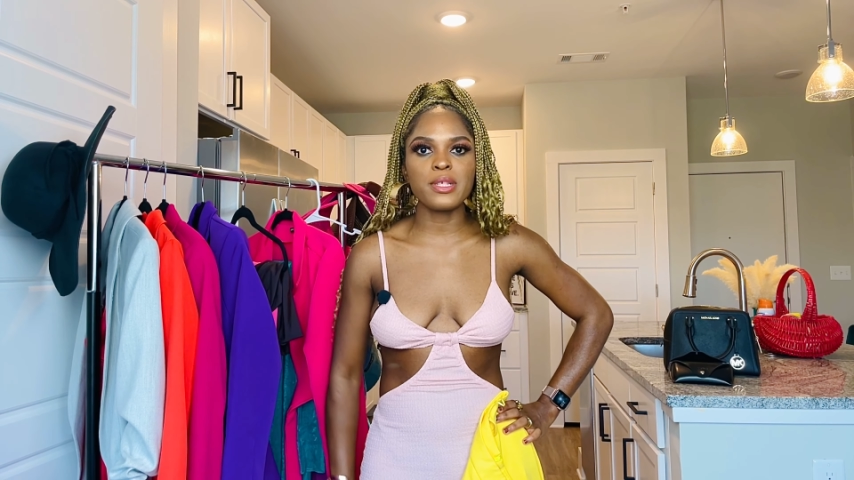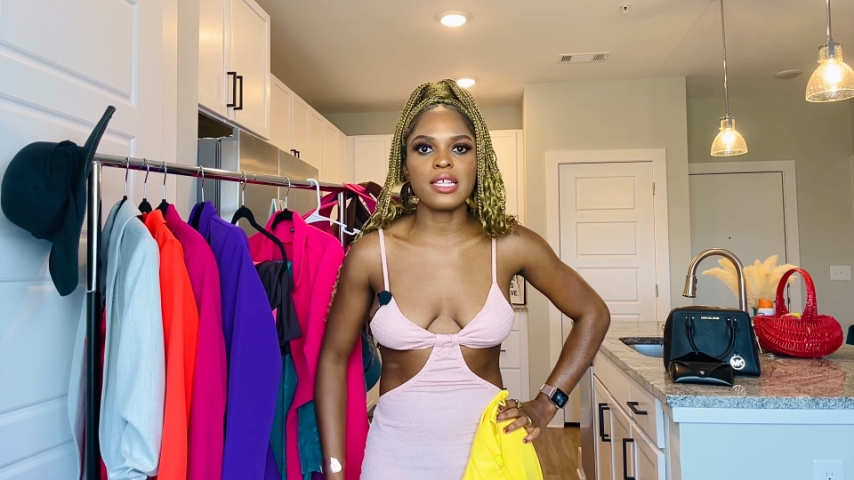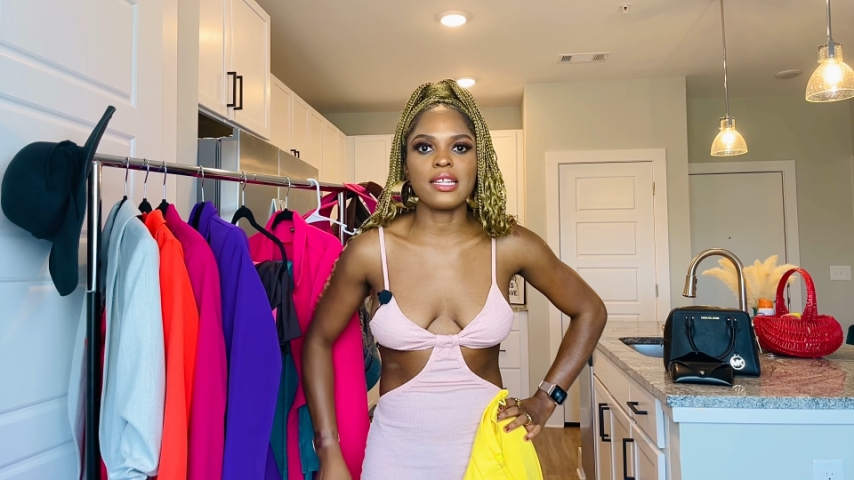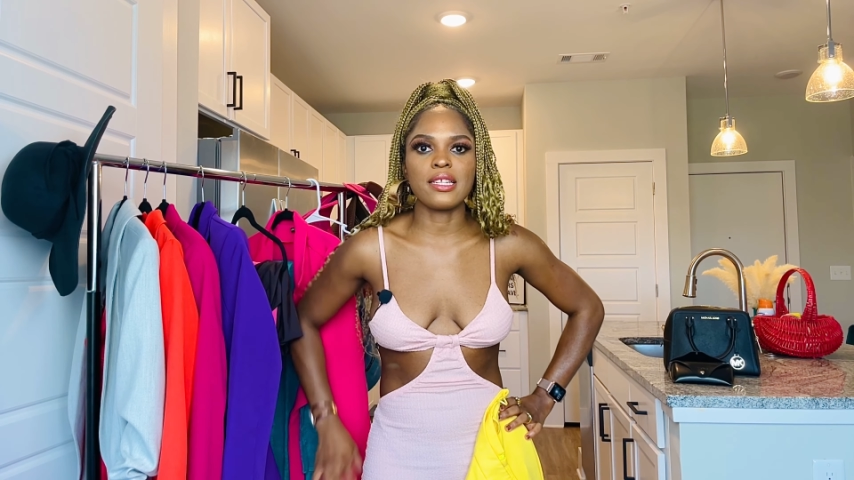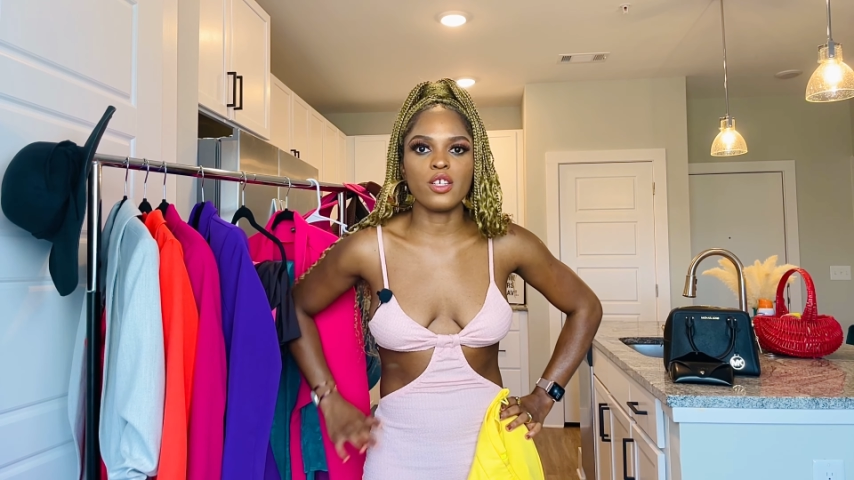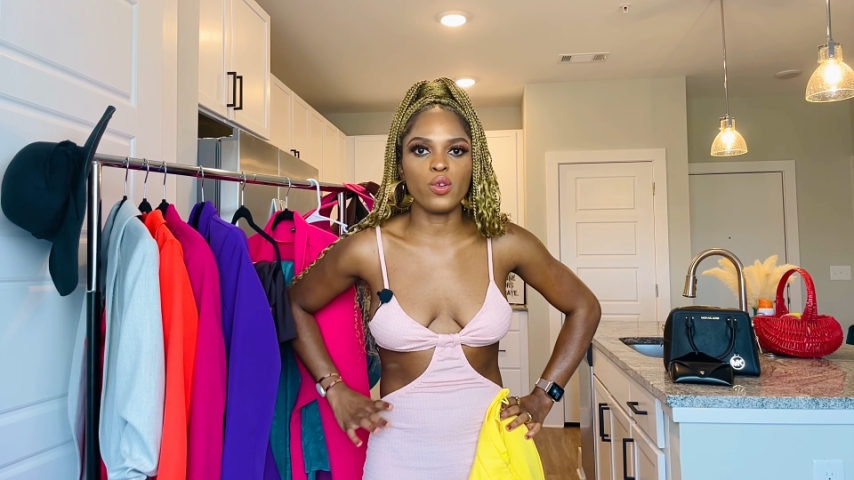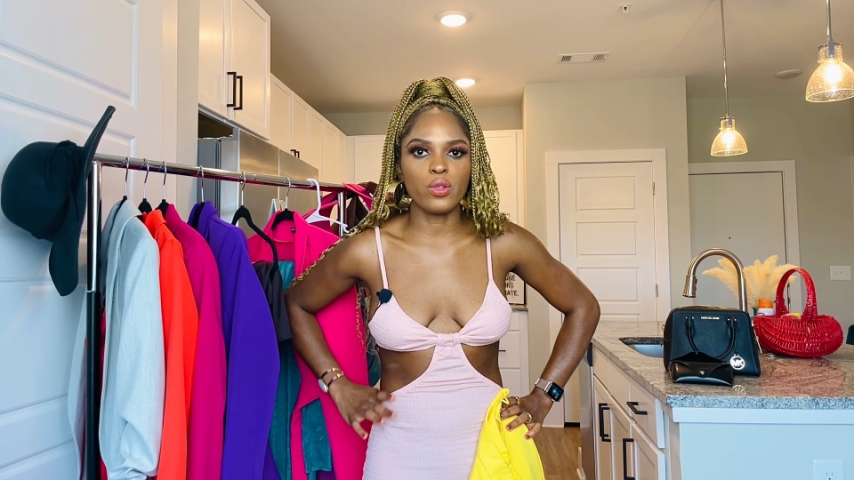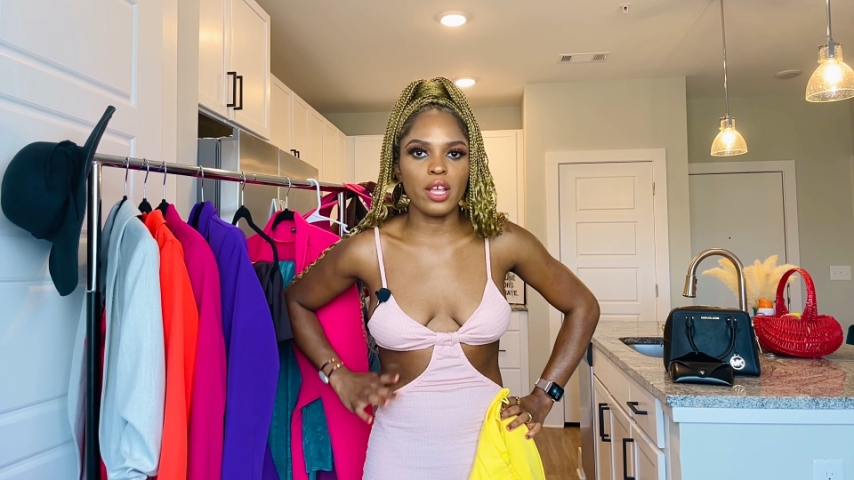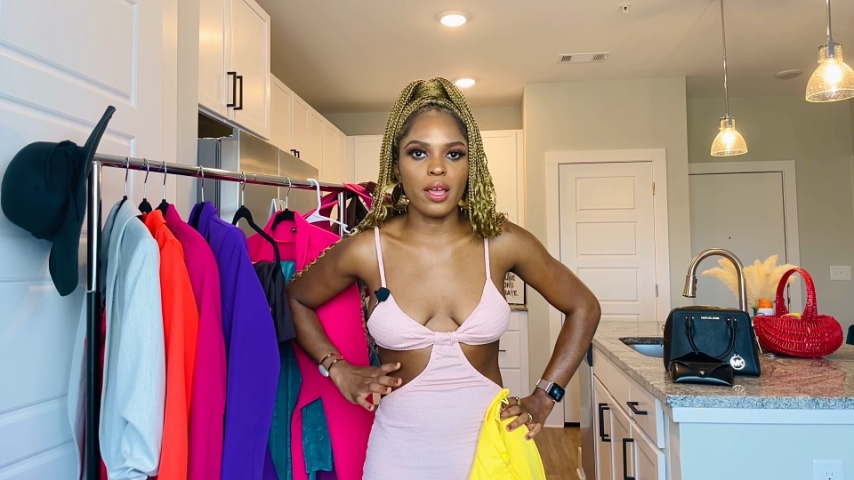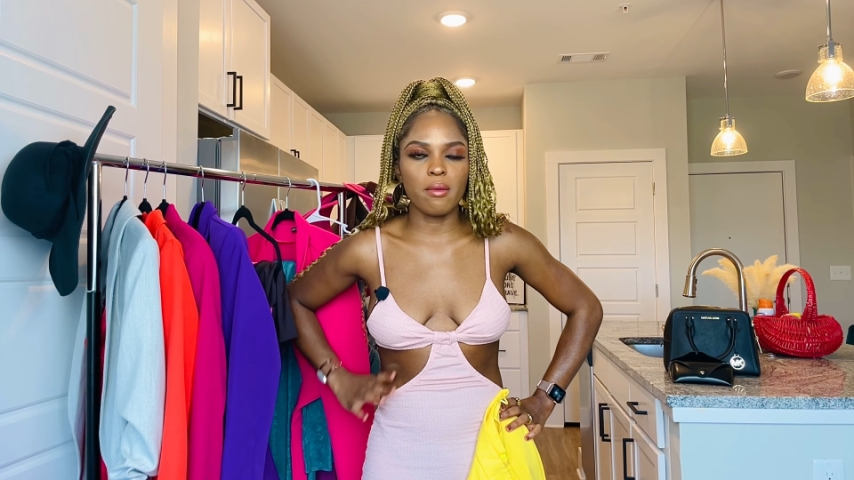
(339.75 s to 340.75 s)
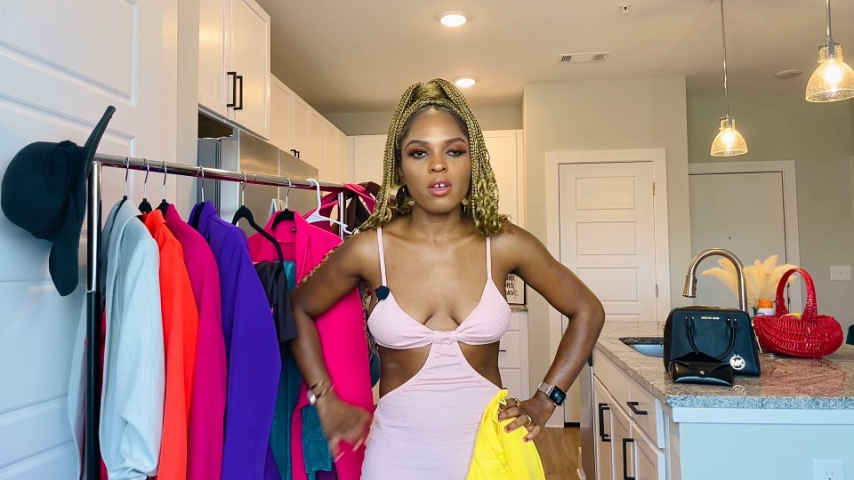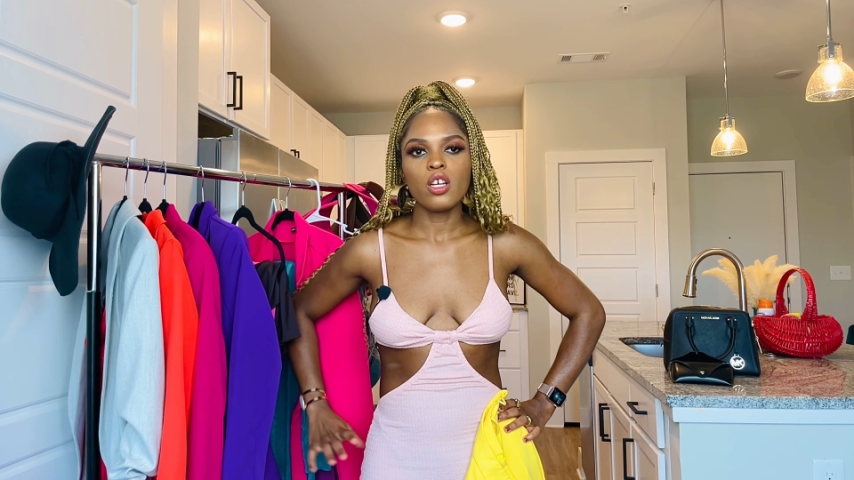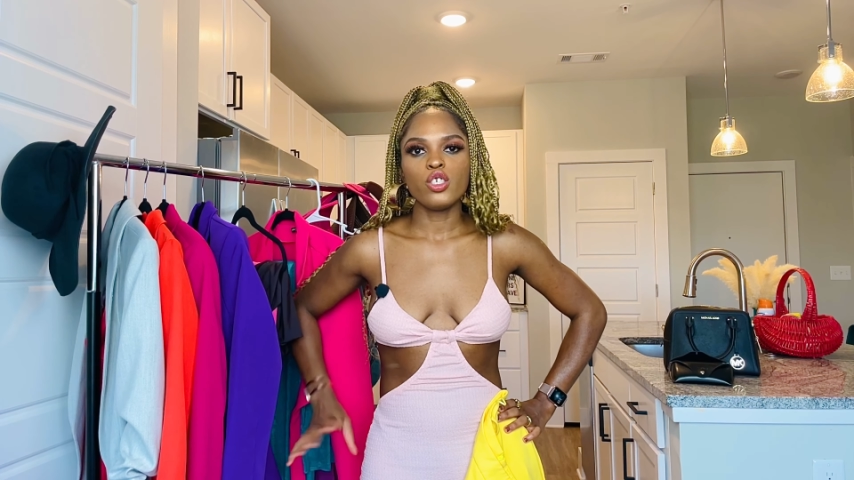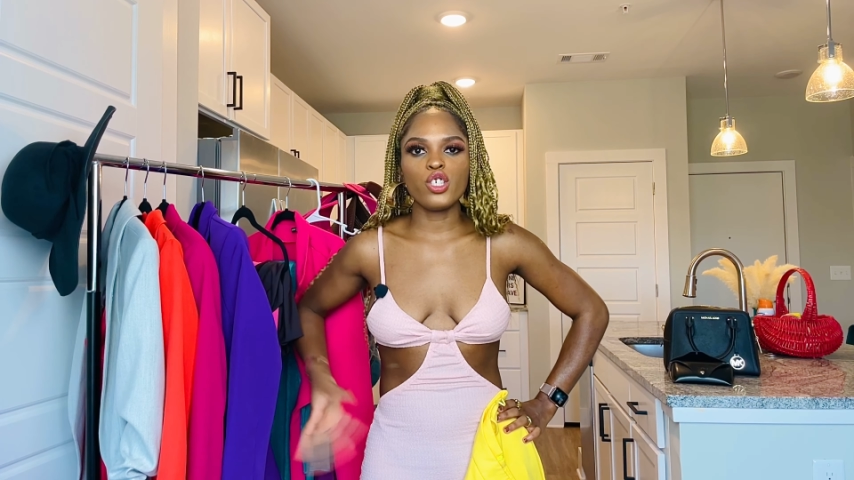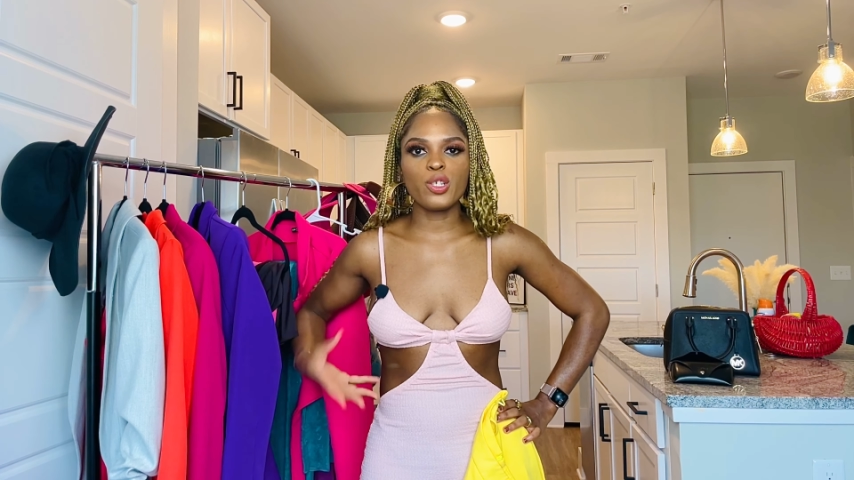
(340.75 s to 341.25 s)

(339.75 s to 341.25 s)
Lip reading: and they just